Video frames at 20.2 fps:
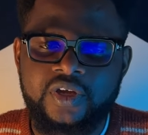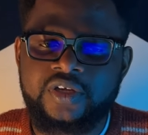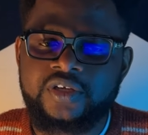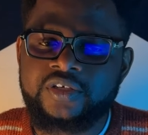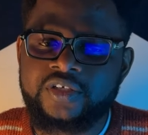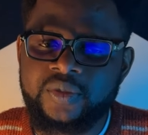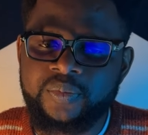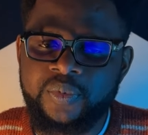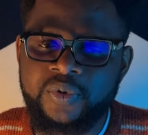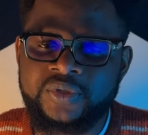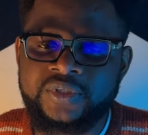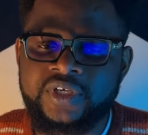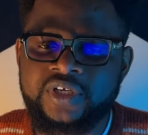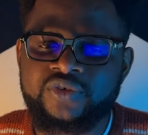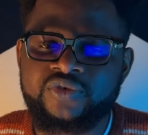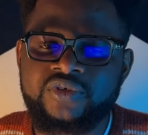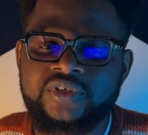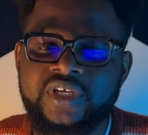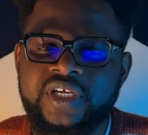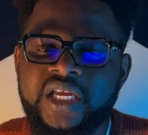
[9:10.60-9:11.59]
Suppose that
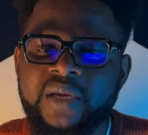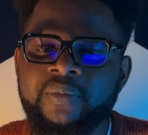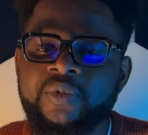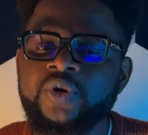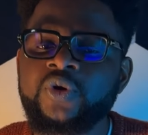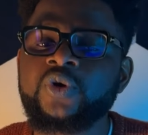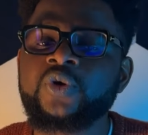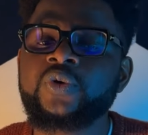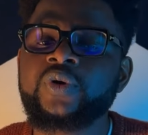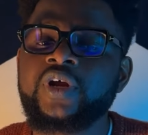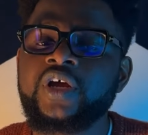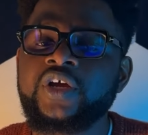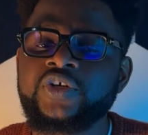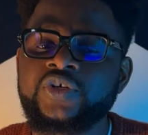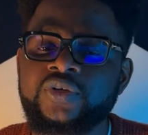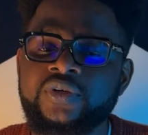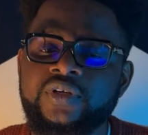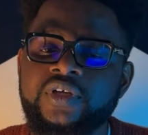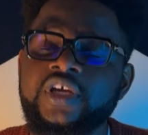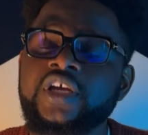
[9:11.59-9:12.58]
during a chemical
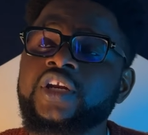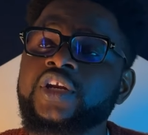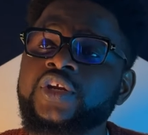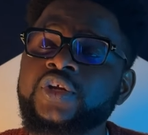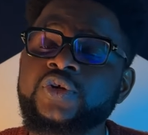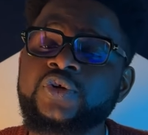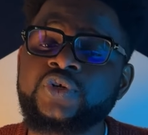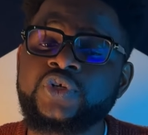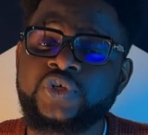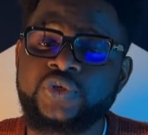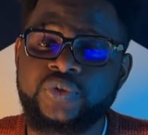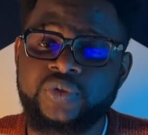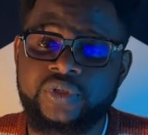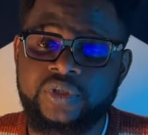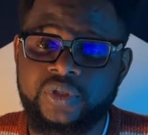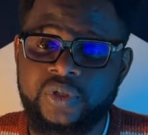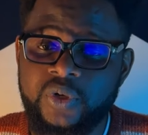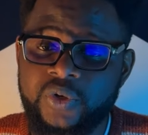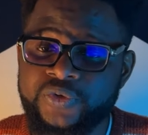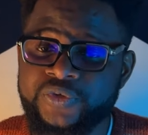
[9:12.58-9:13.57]
reaction, a
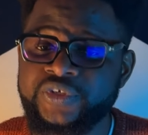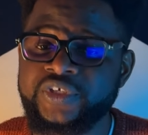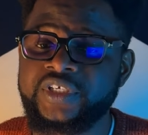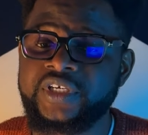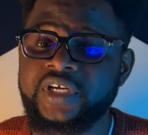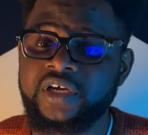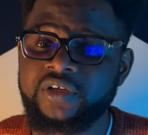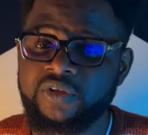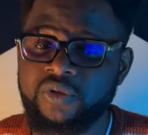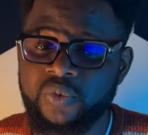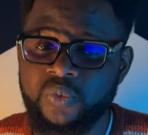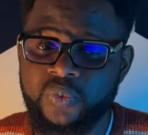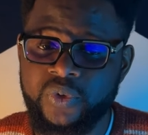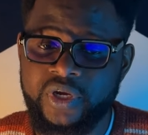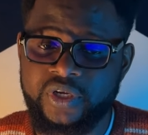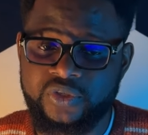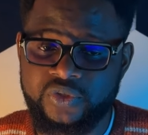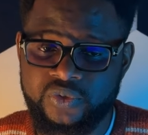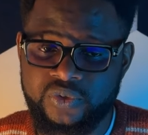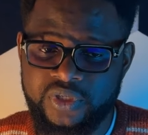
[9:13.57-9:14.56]
neutral oxygen atom
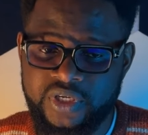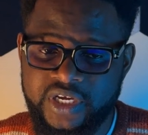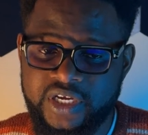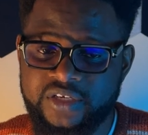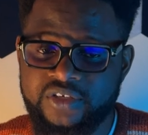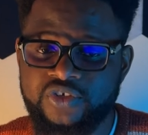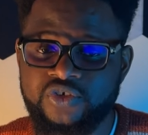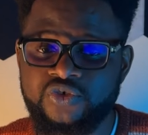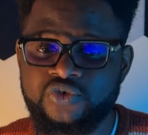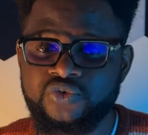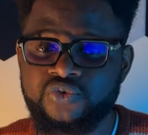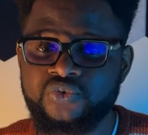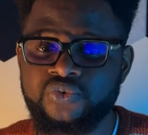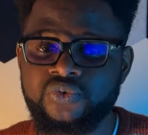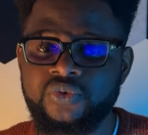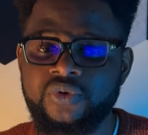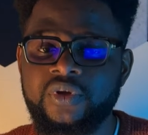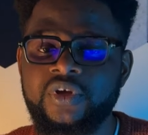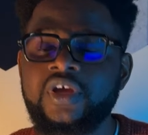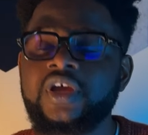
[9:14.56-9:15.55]
were to gain
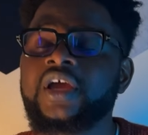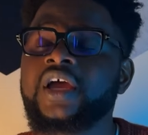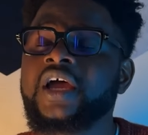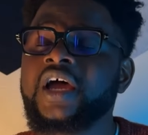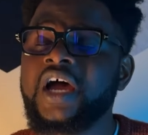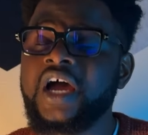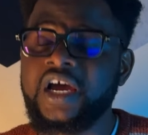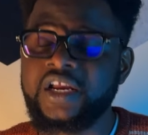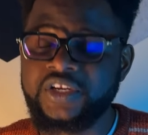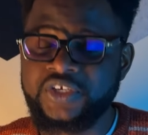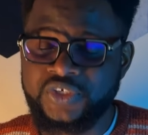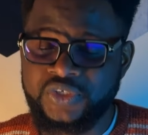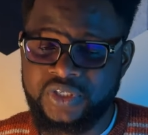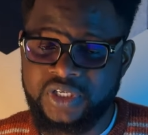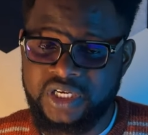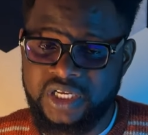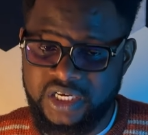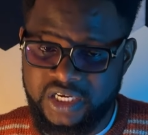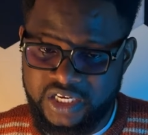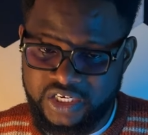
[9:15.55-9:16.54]
2
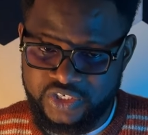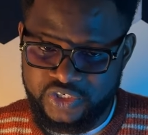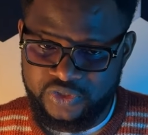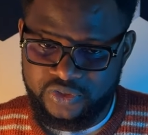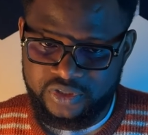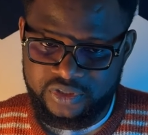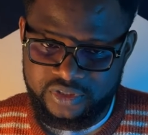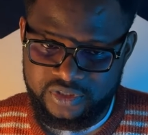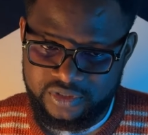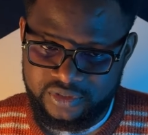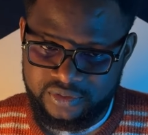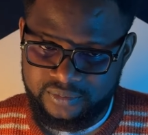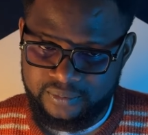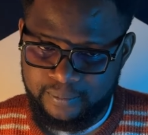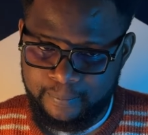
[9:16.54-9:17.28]
additional electrons.